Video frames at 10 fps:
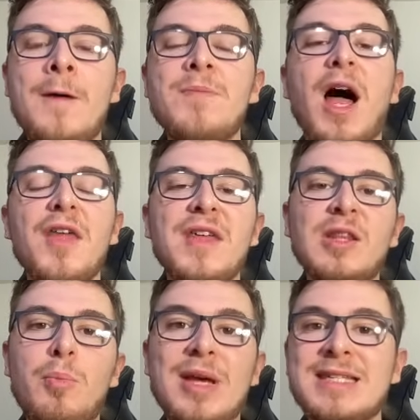I think the
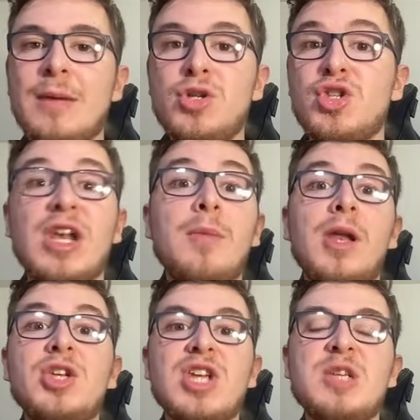best time to use the
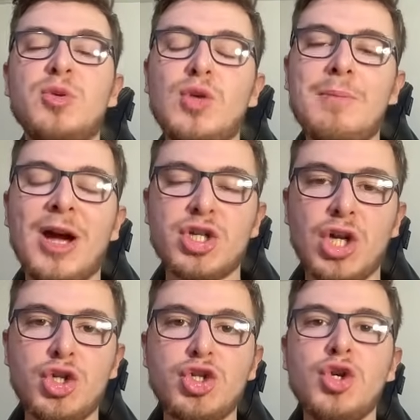limitless is between
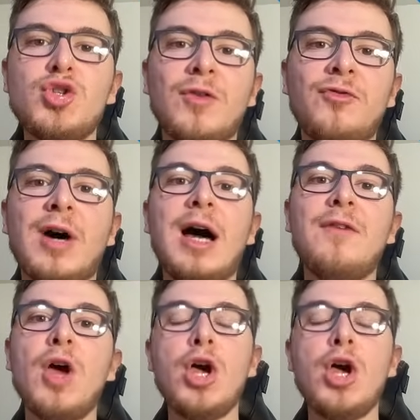Matchdays 2 to 5.